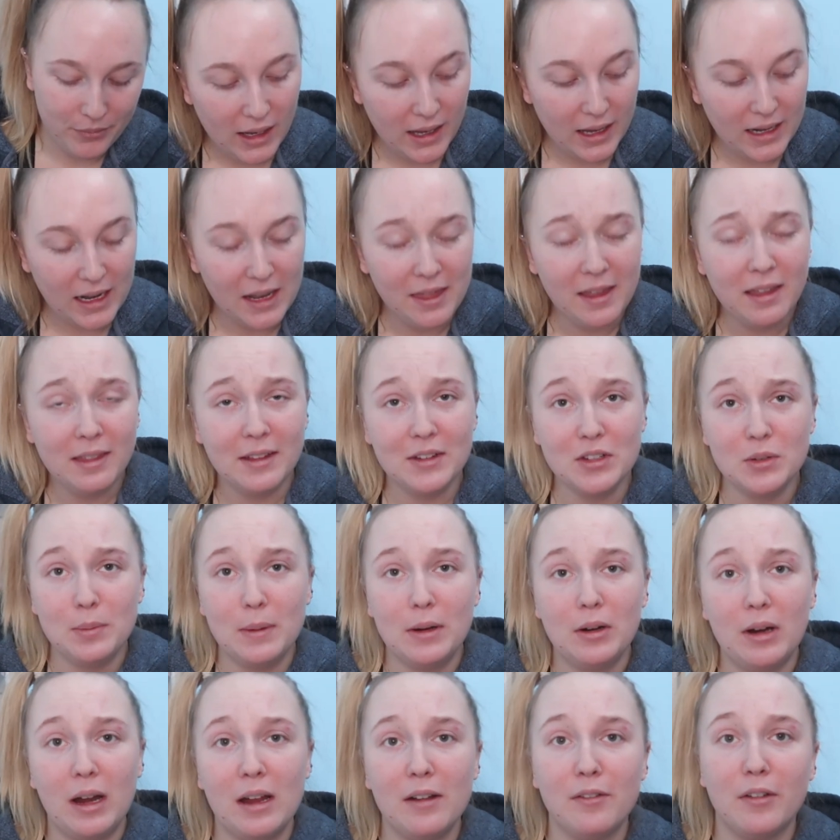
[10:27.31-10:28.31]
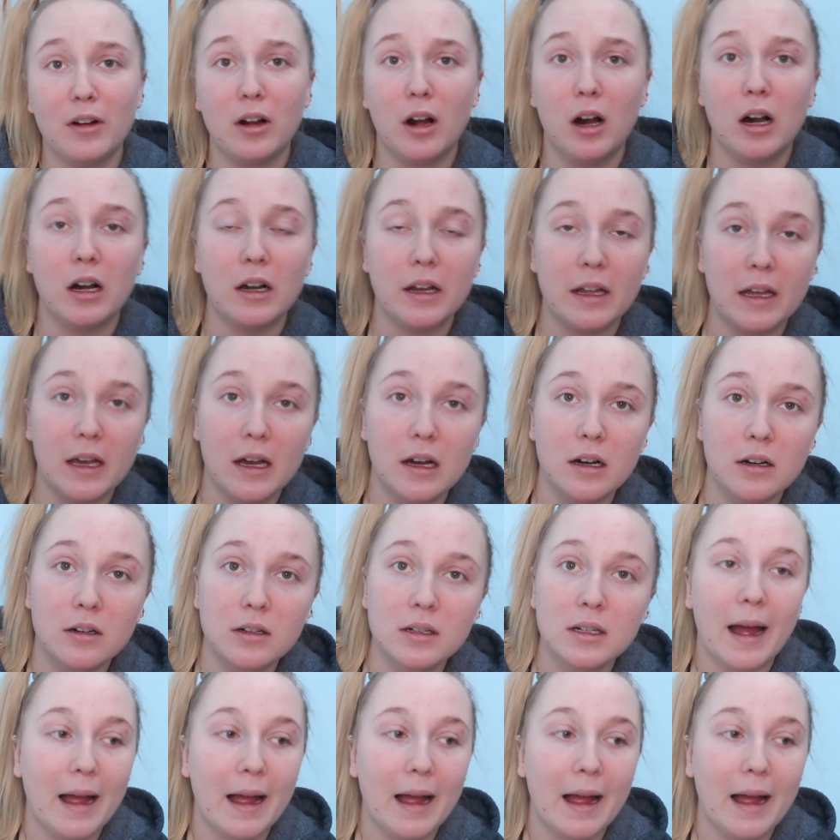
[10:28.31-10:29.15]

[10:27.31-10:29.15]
And I think these would be great for cardio.